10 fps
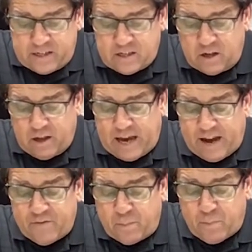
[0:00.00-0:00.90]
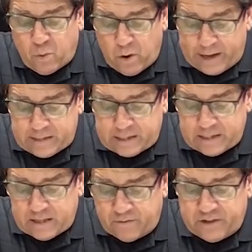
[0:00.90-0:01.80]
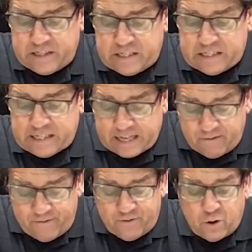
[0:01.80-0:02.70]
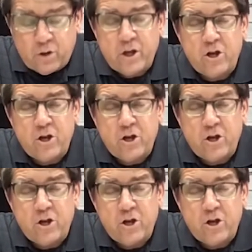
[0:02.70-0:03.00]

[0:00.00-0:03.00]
still have the presence of the sinful